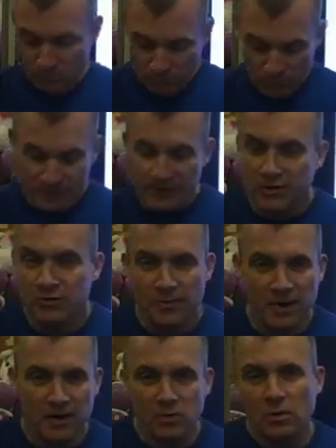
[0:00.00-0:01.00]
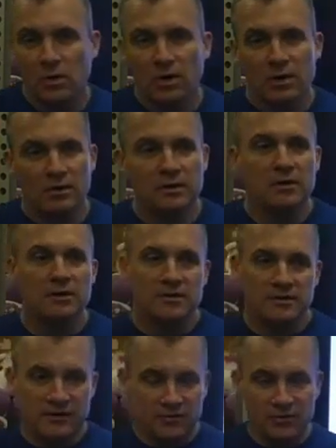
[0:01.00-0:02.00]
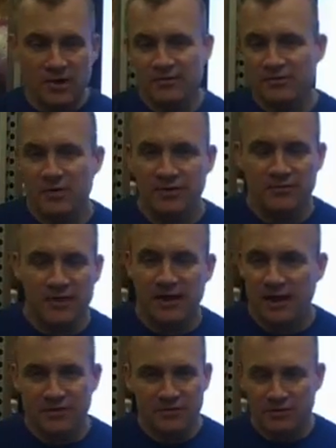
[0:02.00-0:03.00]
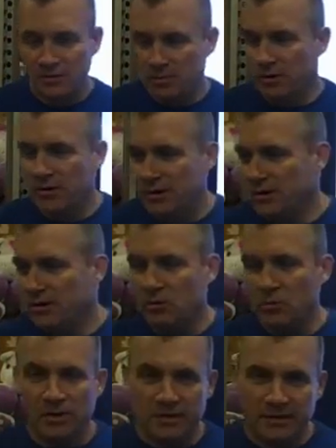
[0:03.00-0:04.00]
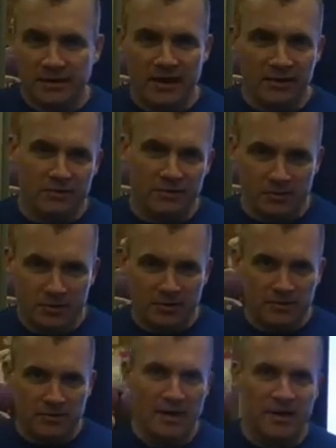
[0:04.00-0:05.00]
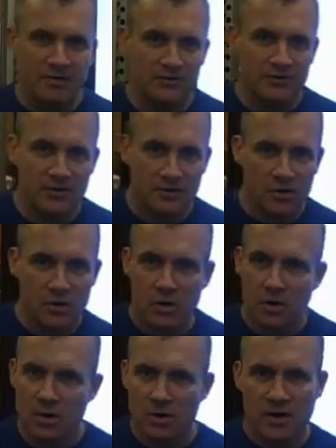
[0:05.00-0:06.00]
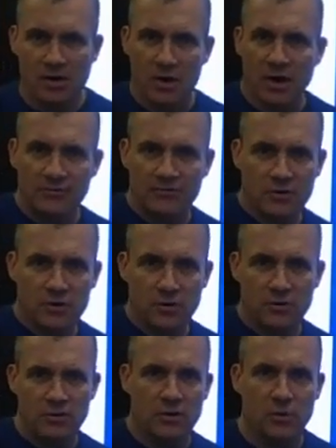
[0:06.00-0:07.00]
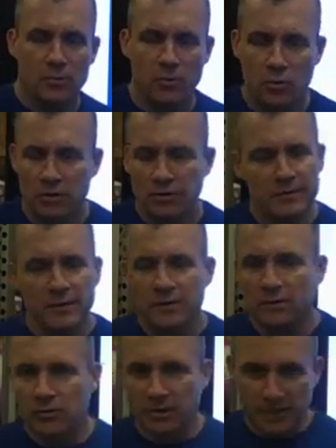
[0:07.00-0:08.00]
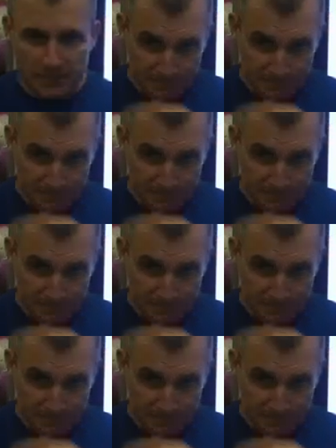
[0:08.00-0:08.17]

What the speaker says: break down your back wall, you take the graphic off the case, and you put it in, you wheel it out, you put it in the back seat of your car, and off you go to the airport. Great.